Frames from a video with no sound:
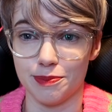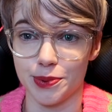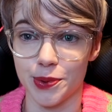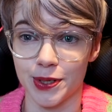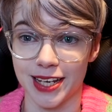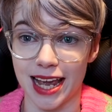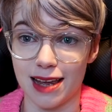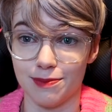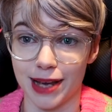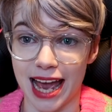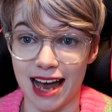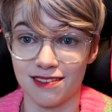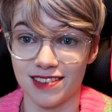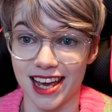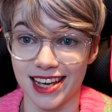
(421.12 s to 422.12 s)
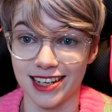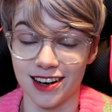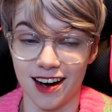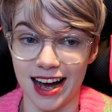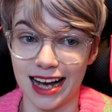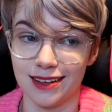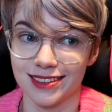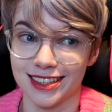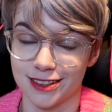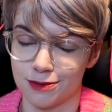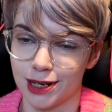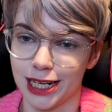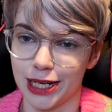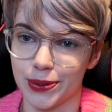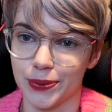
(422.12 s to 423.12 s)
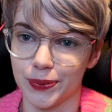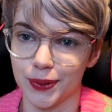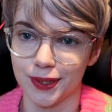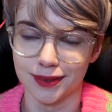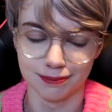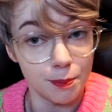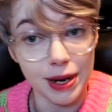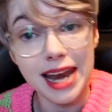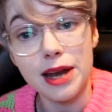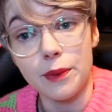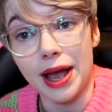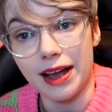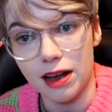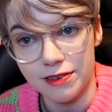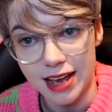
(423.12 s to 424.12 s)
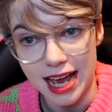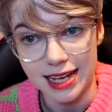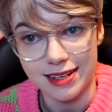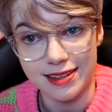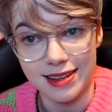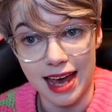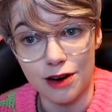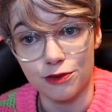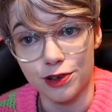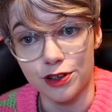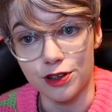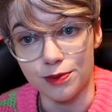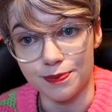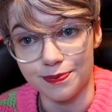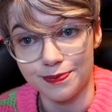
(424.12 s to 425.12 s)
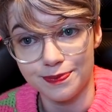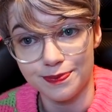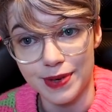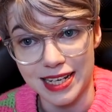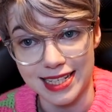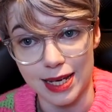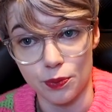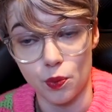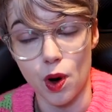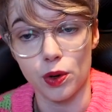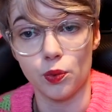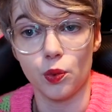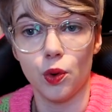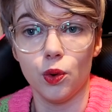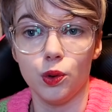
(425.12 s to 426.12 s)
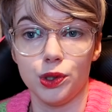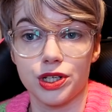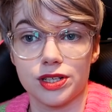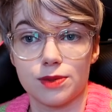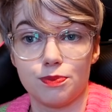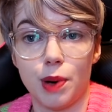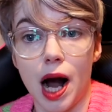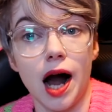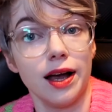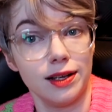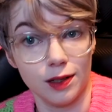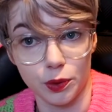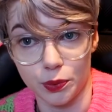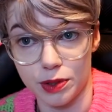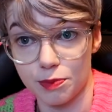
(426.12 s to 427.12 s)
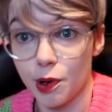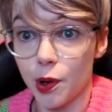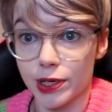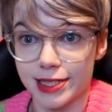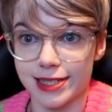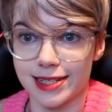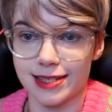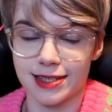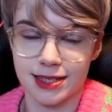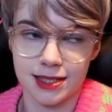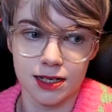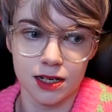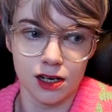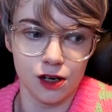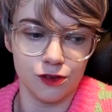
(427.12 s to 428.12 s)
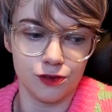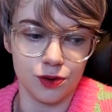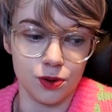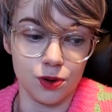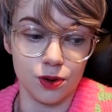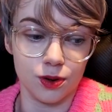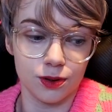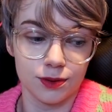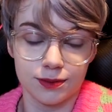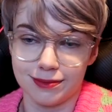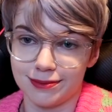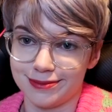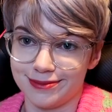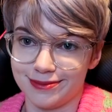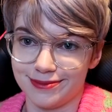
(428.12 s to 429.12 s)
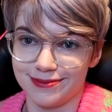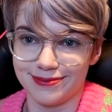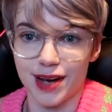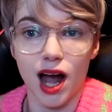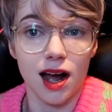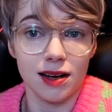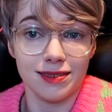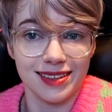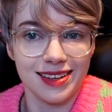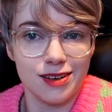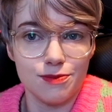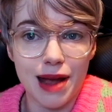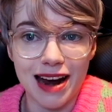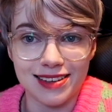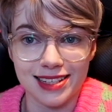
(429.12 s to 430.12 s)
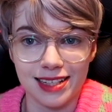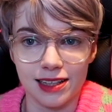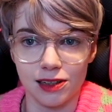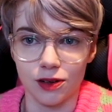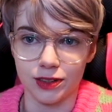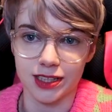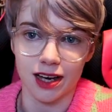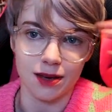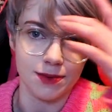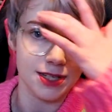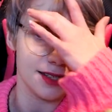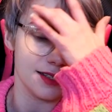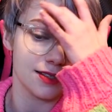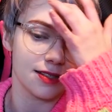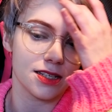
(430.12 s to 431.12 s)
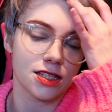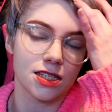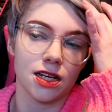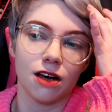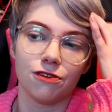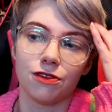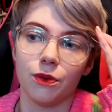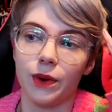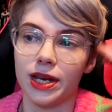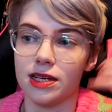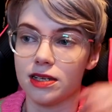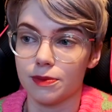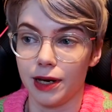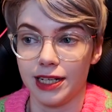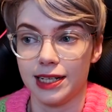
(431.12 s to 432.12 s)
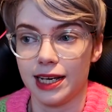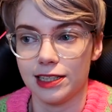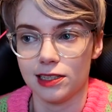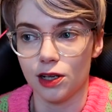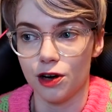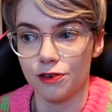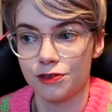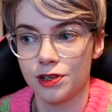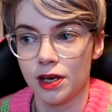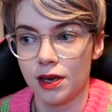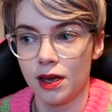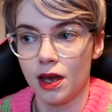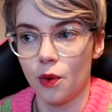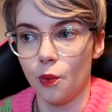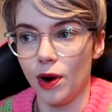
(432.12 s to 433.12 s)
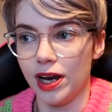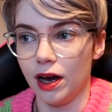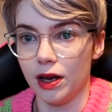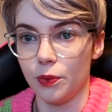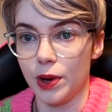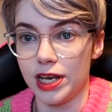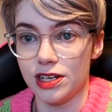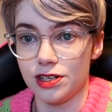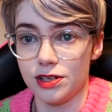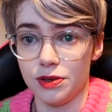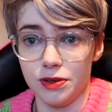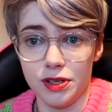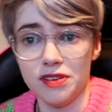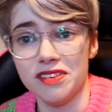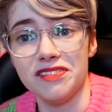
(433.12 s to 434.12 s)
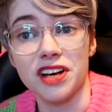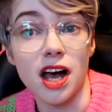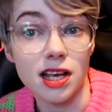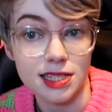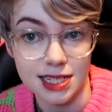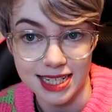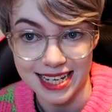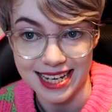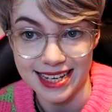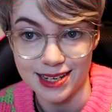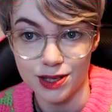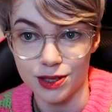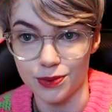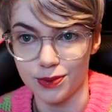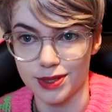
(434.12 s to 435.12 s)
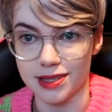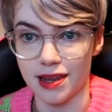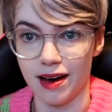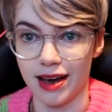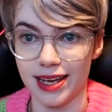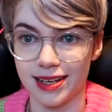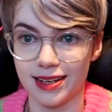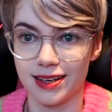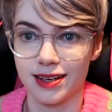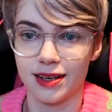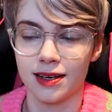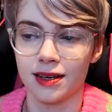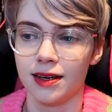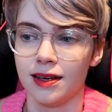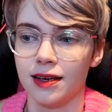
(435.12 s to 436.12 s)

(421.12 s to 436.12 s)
board game cafe in our house. It's really cool. But anyway, I've had that room has had one wall just piled with boxes for an embarrassingly long time. This is stuff that went into my dad's loft when I went to university that was like,